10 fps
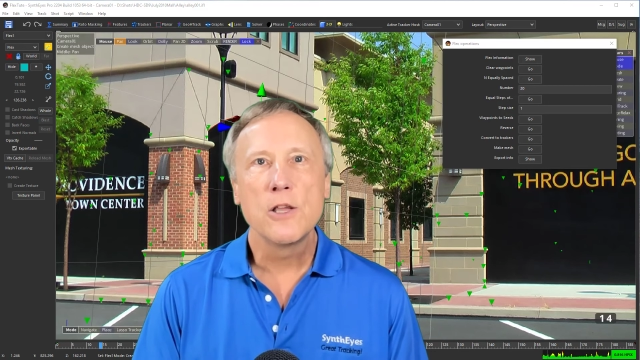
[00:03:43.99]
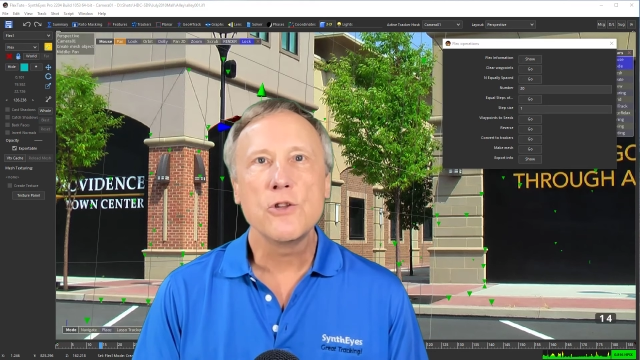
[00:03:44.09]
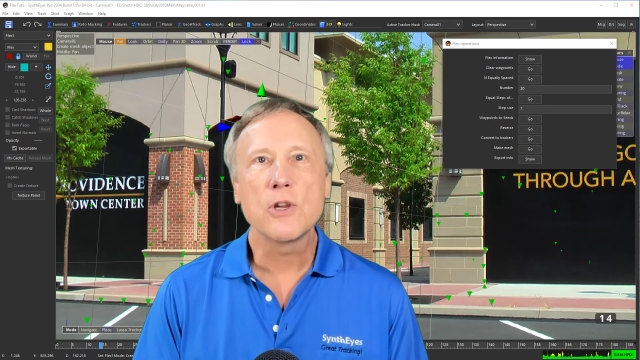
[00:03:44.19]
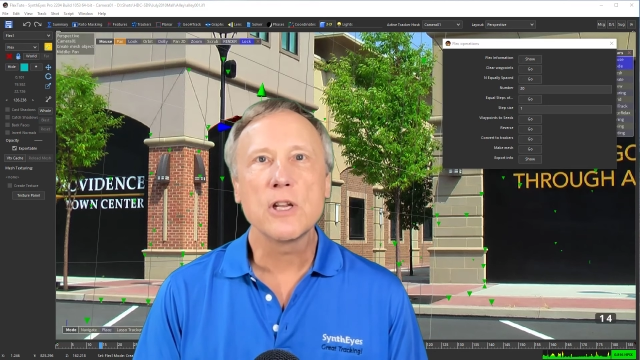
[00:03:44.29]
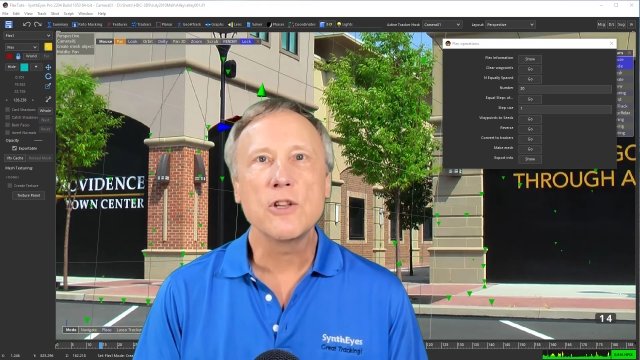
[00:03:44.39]

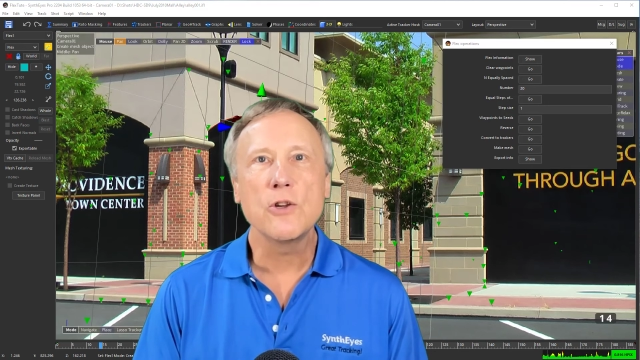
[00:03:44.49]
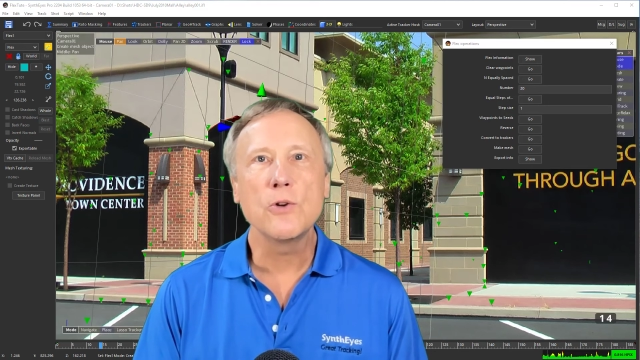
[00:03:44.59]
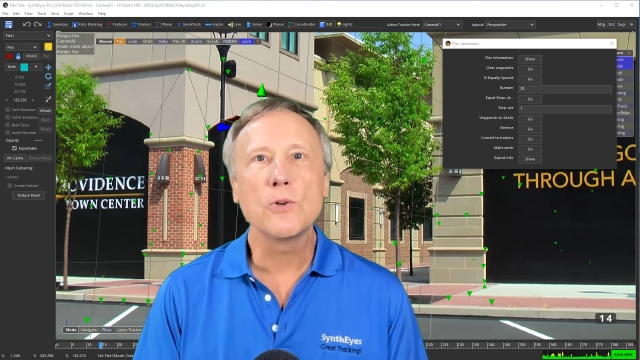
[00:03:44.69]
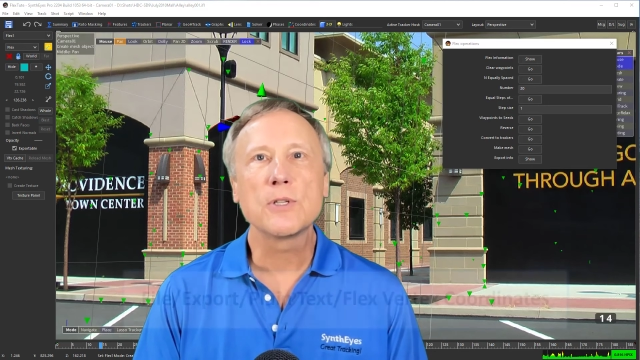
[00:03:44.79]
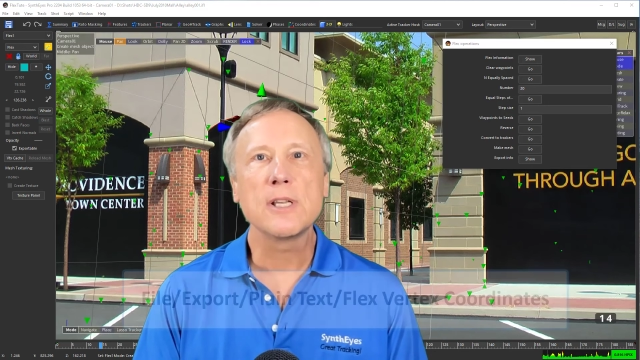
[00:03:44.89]
you can
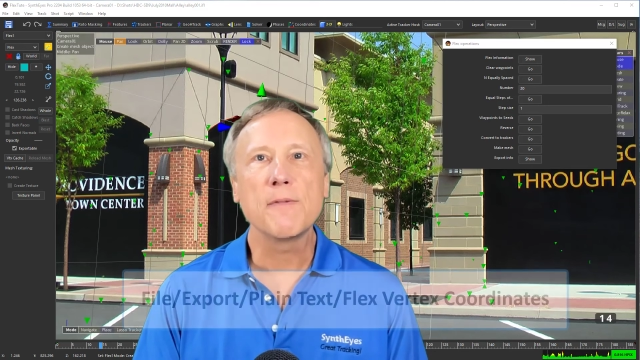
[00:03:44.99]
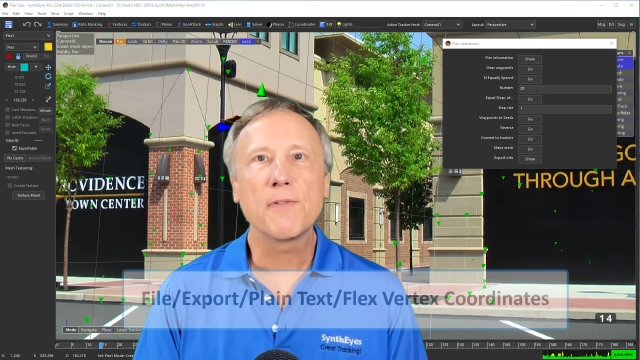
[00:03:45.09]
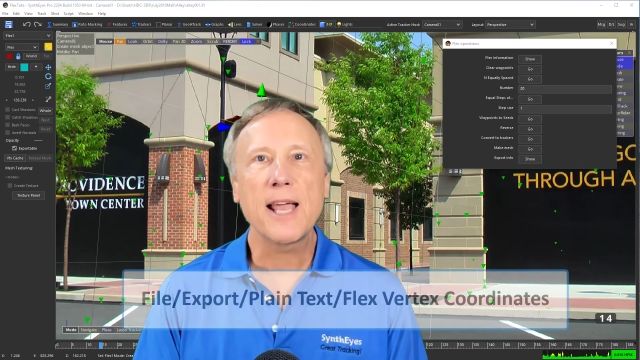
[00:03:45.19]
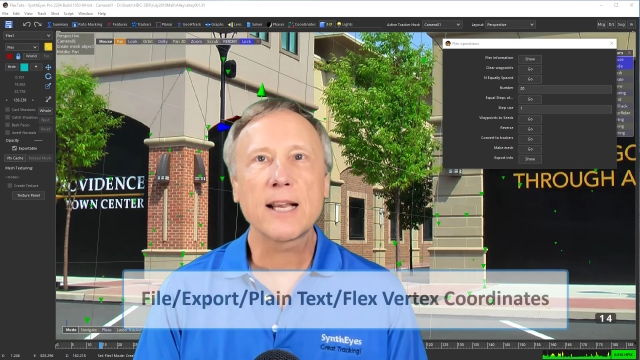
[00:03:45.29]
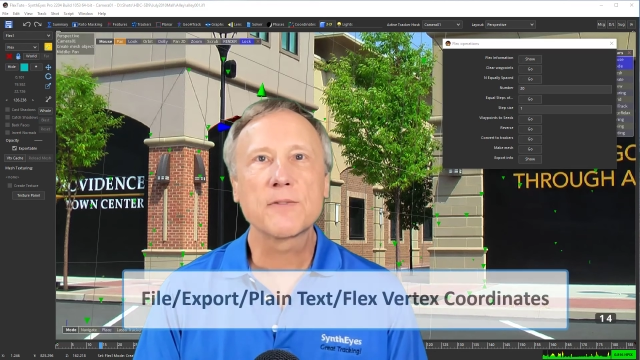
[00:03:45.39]
use the
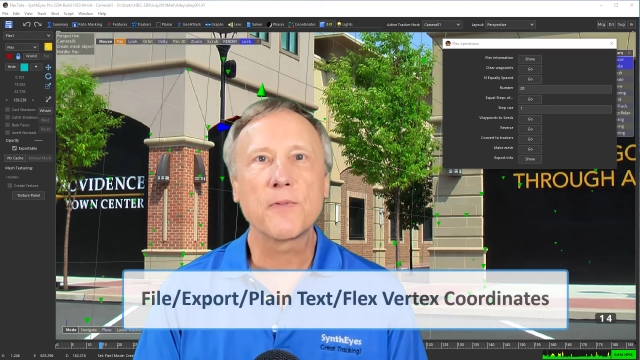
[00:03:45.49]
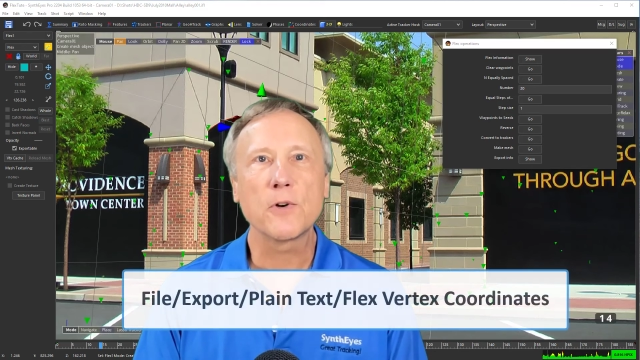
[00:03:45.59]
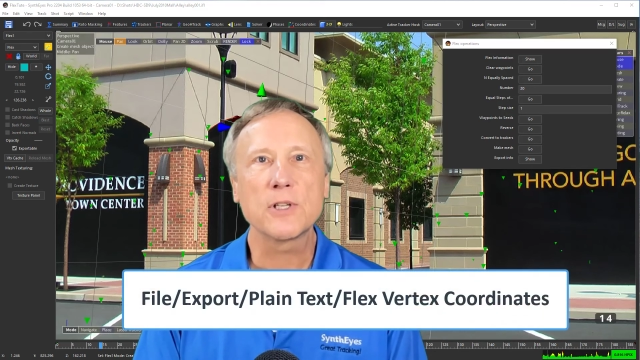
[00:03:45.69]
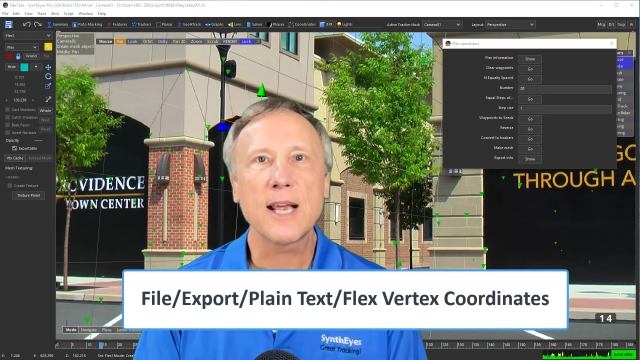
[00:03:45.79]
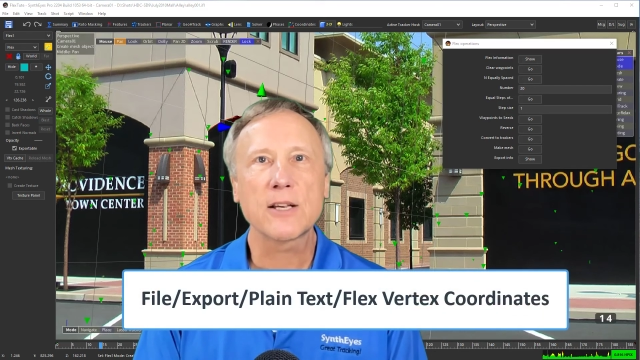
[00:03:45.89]
Flex
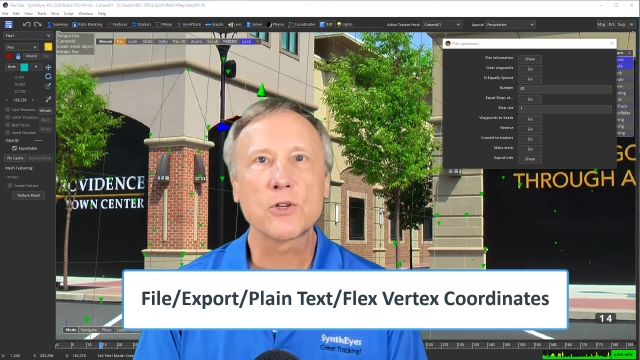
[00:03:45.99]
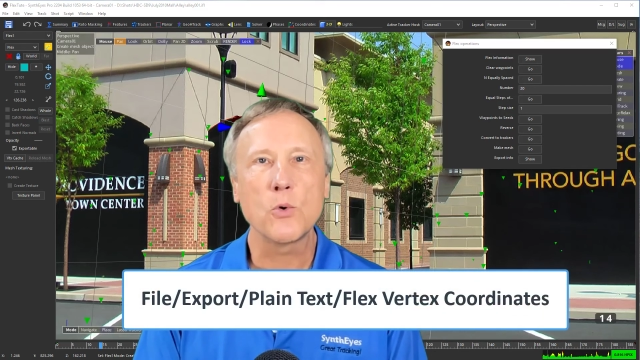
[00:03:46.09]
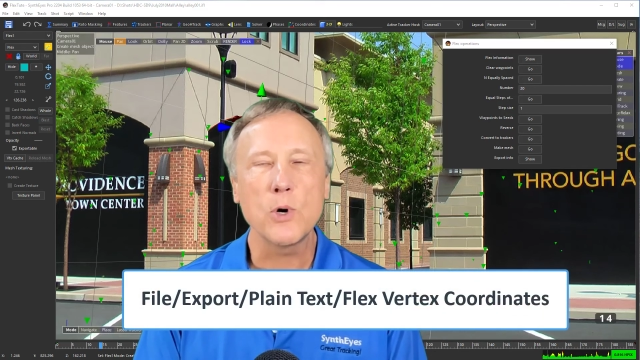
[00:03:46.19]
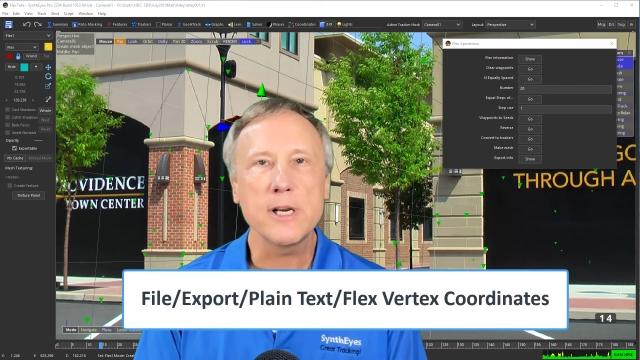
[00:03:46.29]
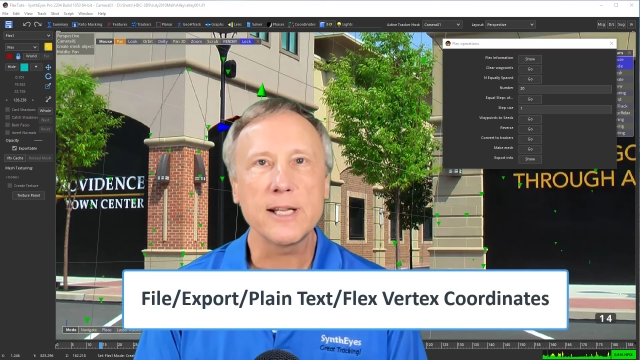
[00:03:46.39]
Vertex
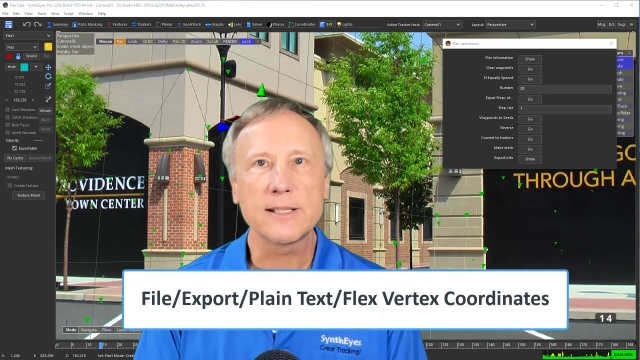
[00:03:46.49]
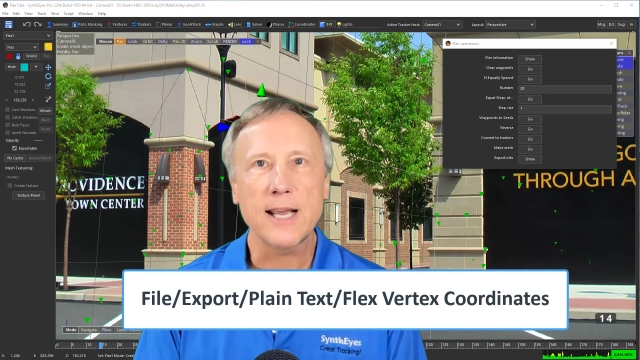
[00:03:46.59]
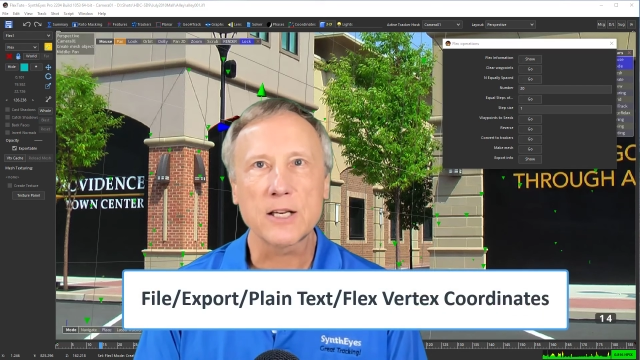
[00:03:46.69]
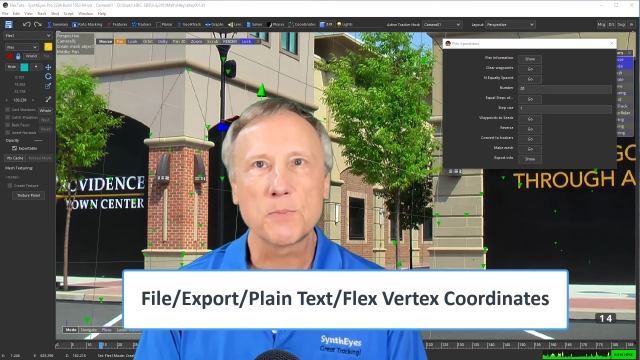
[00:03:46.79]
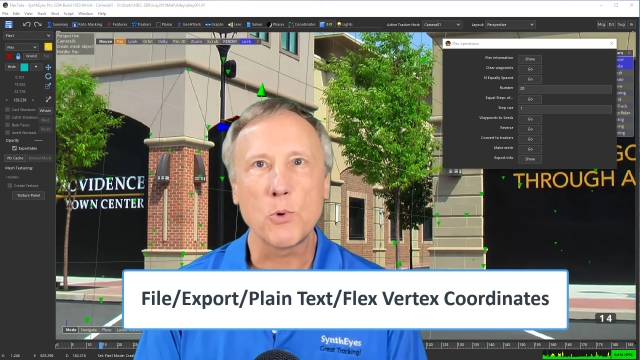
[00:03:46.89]
Coordinates
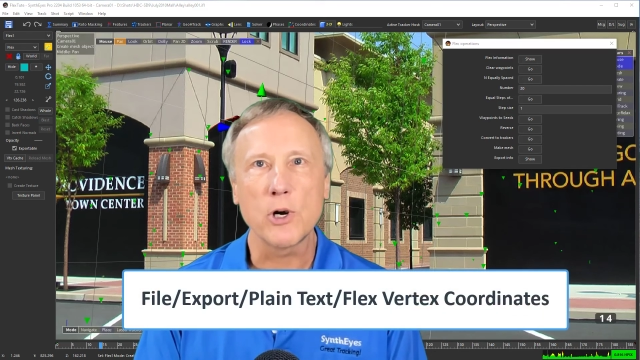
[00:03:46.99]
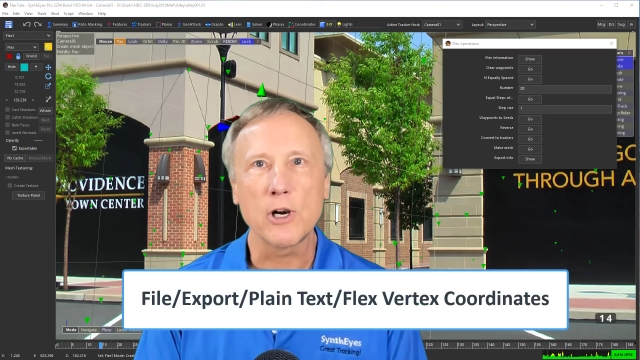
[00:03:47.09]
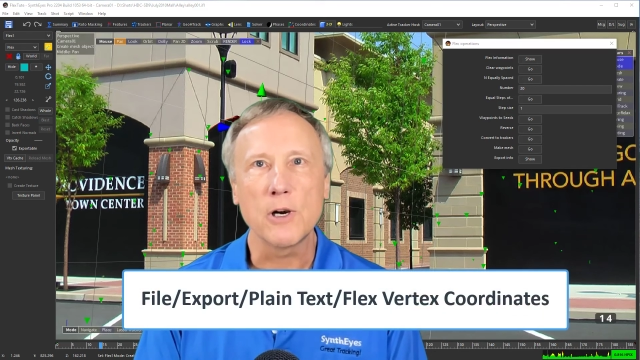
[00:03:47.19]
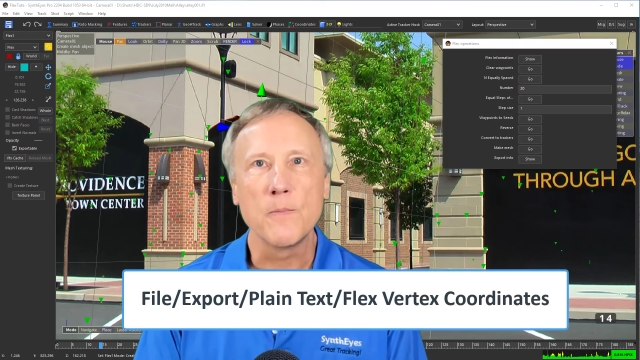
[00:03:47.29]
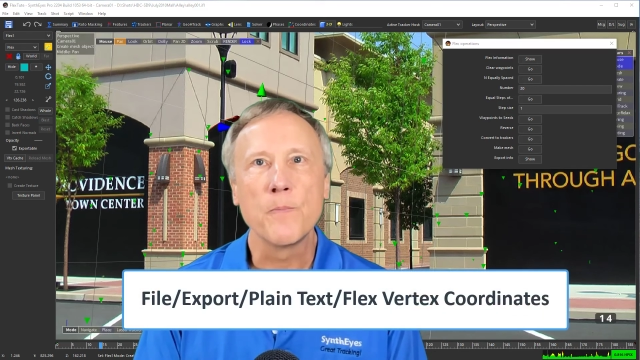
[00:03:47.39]
exporter